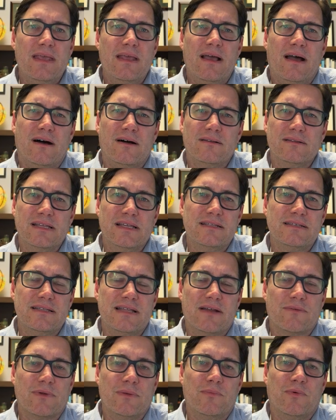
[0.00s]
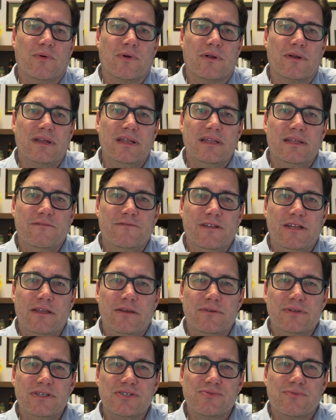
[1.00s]
I'll link to that report in the
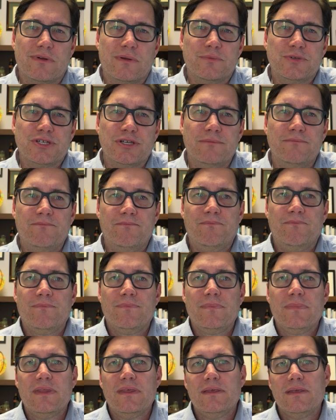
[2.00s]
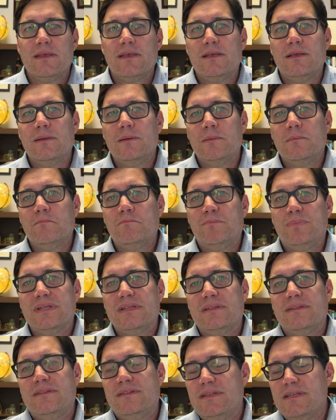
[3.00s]
video description.
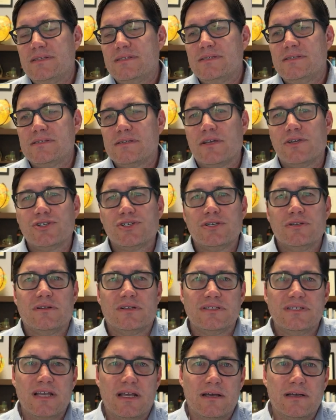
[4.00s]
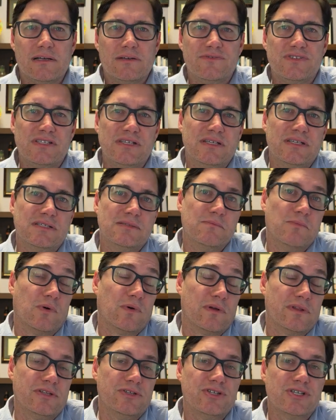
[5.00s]
But this discussion on tariffs is
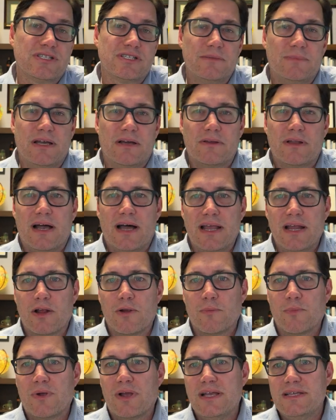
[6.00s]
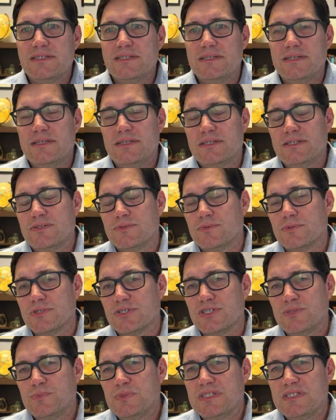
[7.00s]
more than just about higher prices
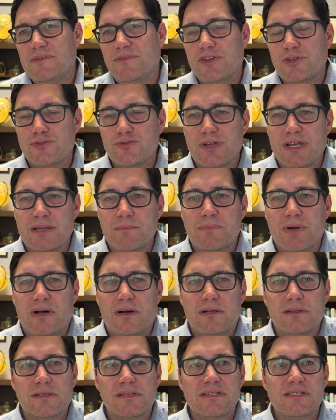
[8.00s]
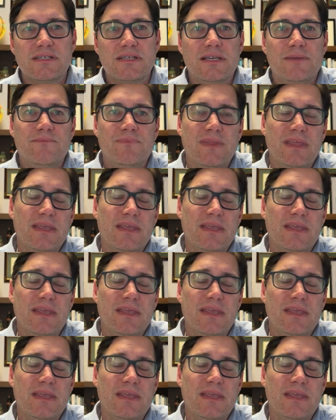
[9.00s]
or specific trade policy.